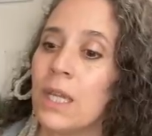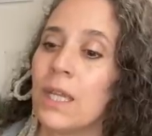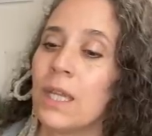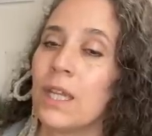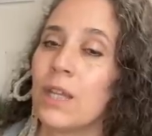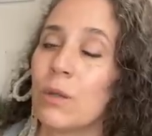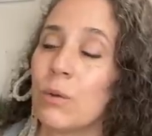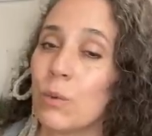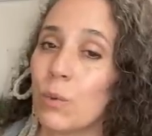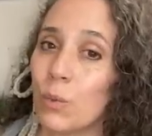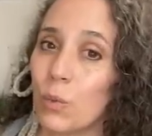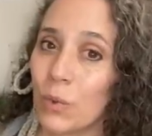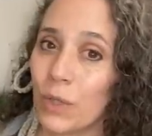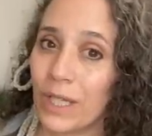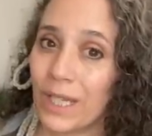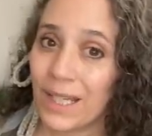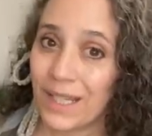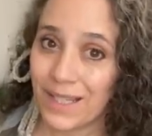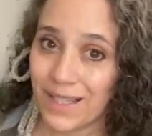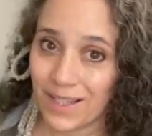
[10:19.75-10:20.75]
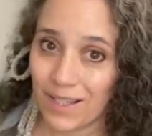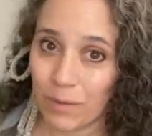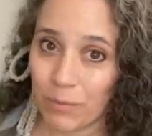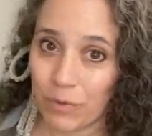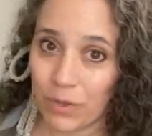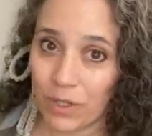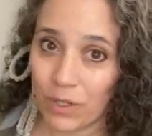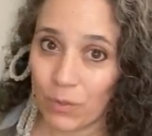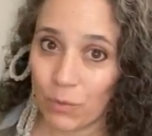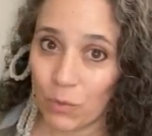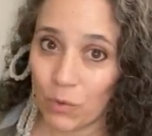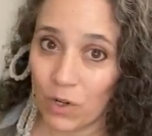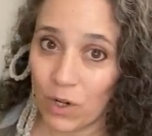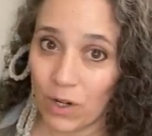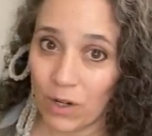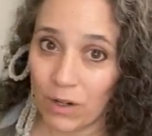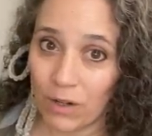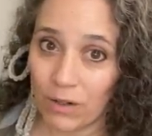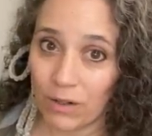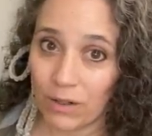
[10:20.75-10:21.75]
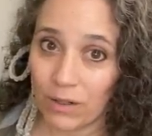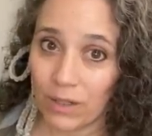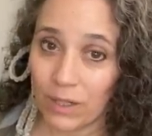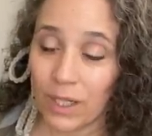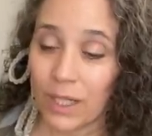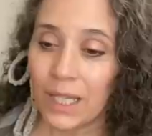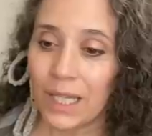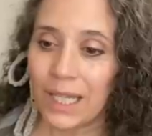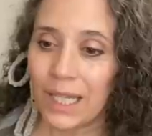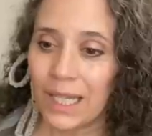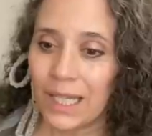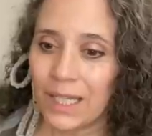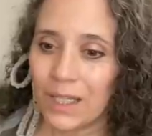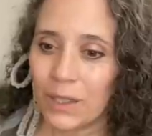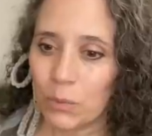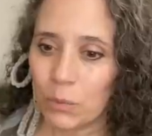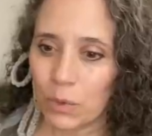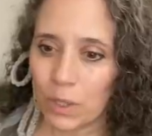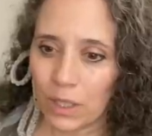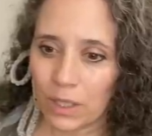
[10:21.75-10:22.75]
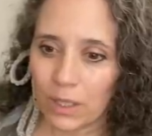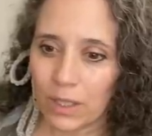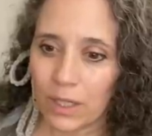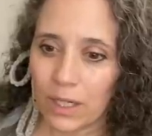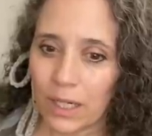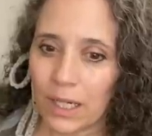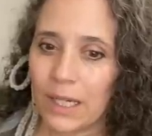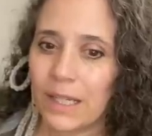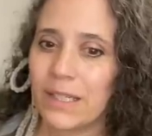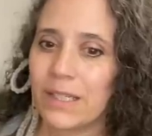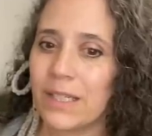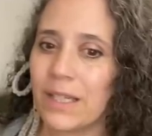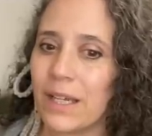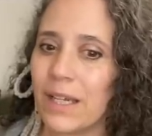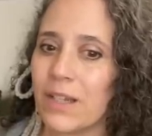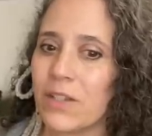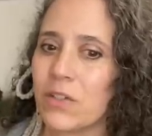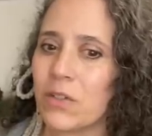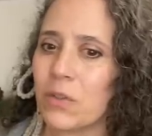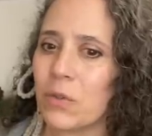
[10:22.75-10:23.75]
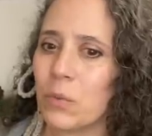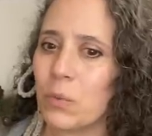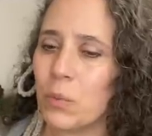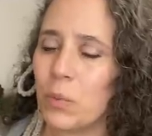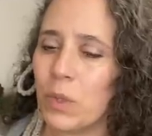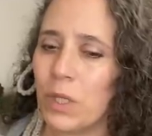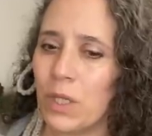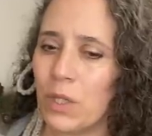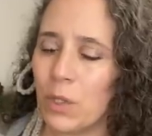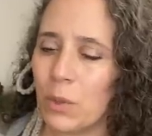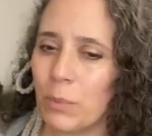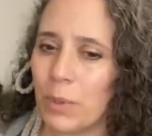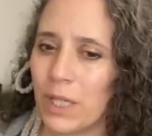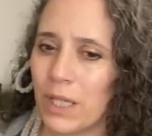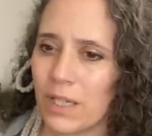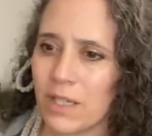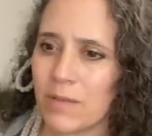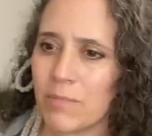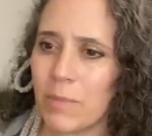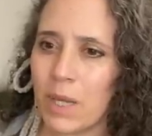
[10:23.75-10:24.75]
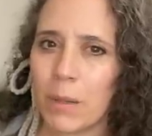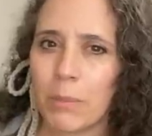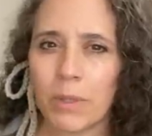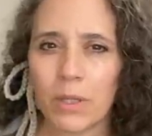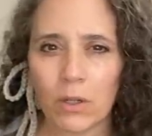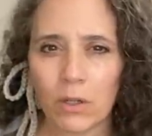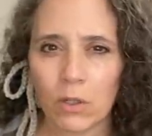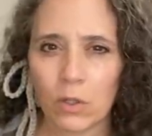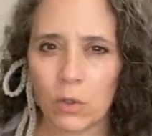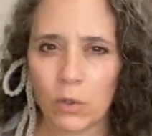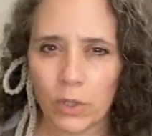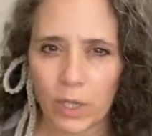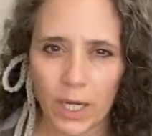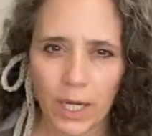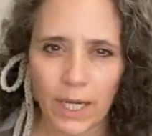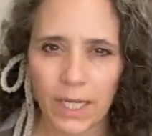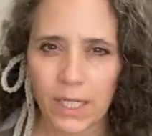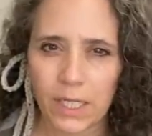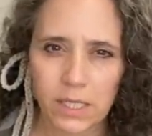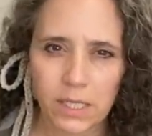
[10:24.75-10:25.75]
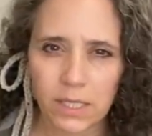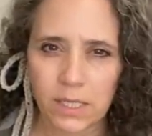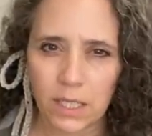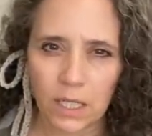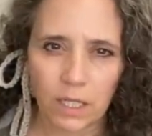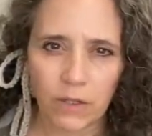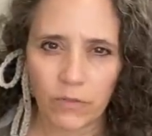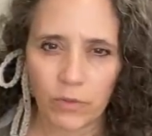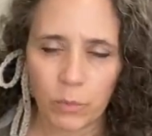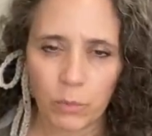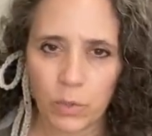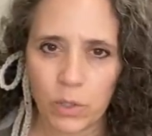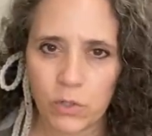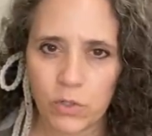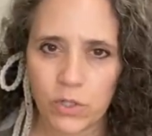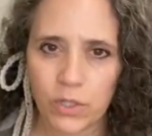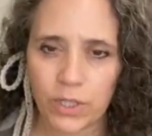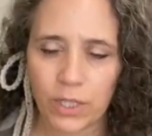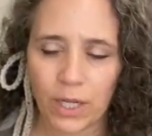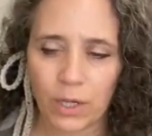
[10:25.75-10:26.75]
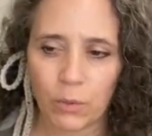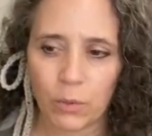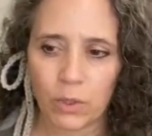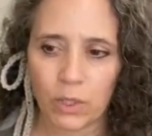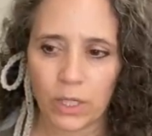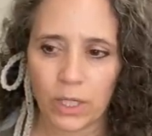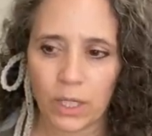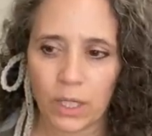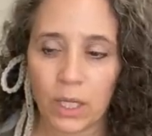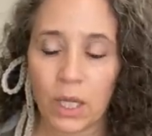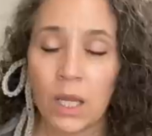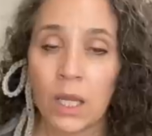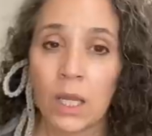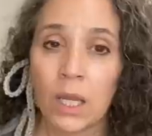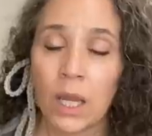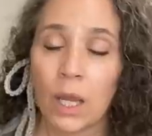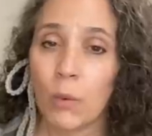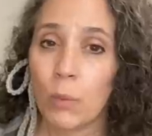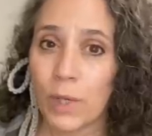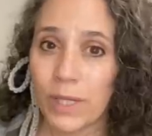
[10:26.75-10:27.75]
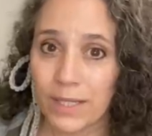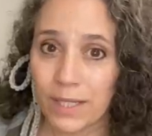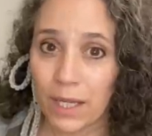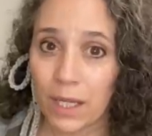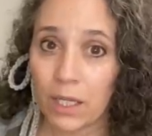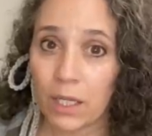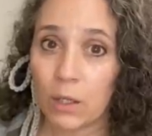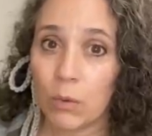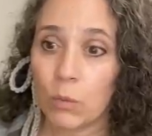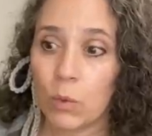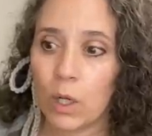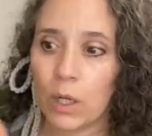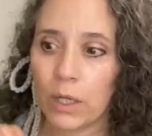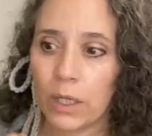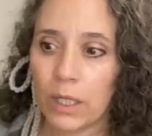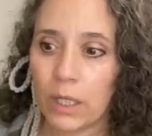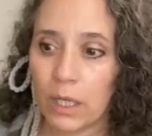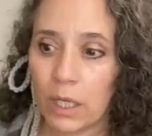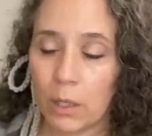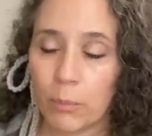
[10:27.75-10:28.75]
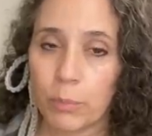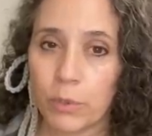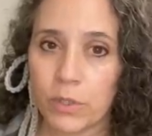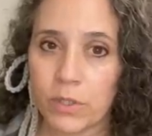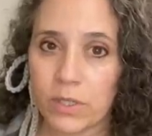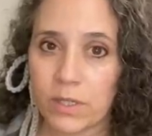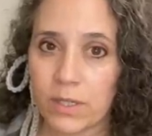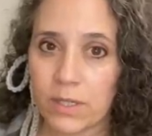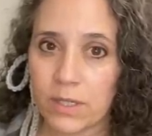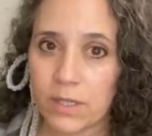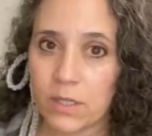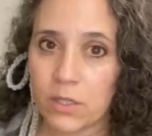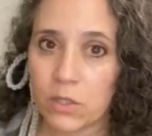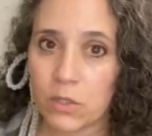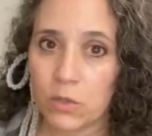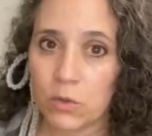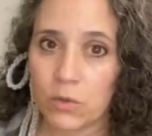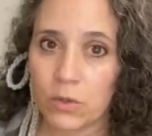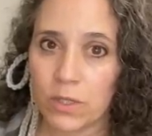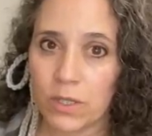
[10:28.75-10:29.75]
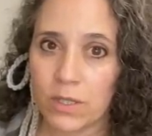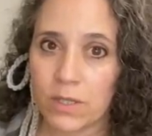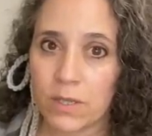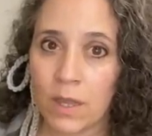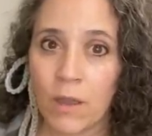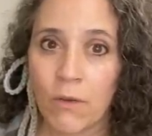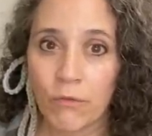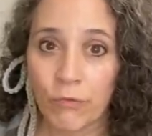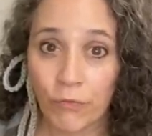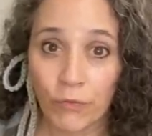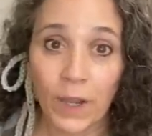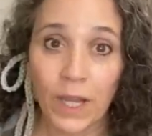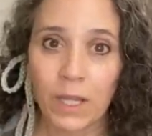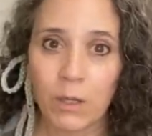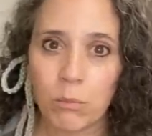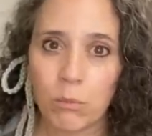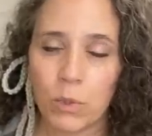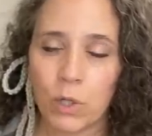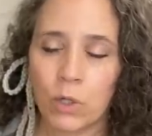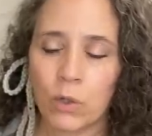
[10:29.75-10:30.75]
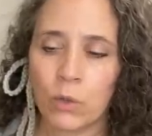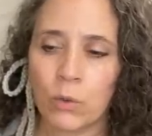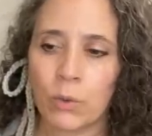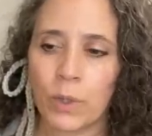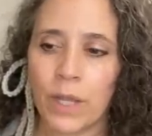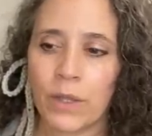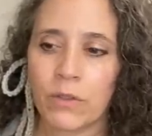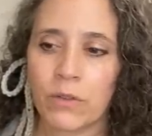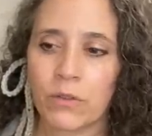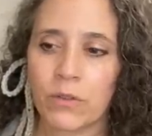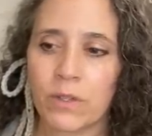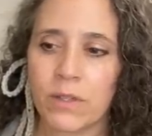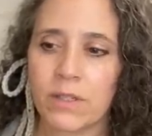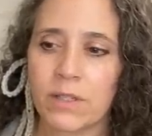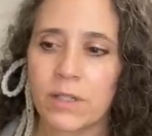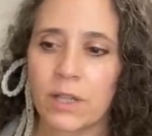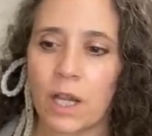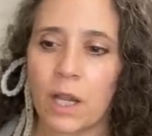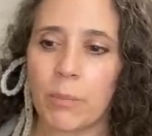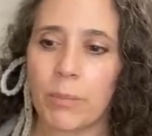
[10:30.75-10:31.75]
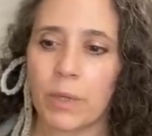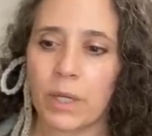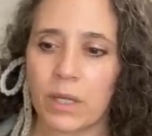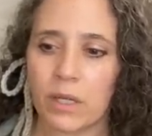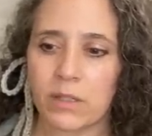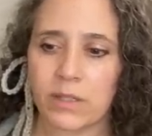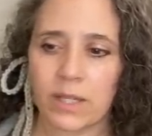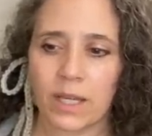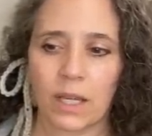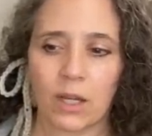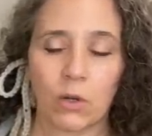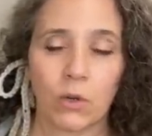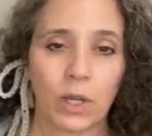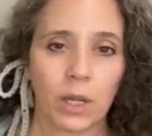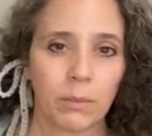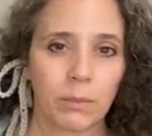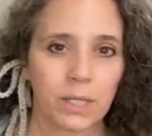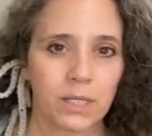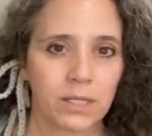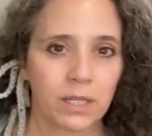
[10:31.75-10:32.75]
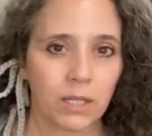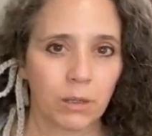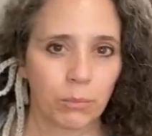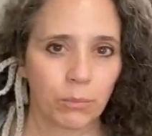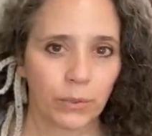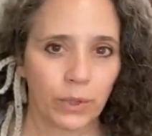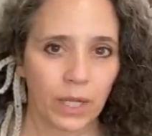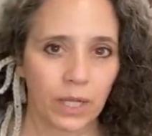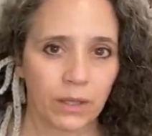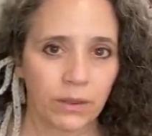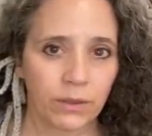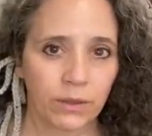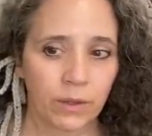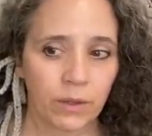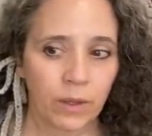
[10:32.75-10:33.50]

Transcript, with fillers: can read something wrong in the wrong context or, you know, because maybe our own heightened state of emotion that we're in and we take it wrong and then it puts us into this fight mode rather than stopping and saying, okay, I'm going to take a breath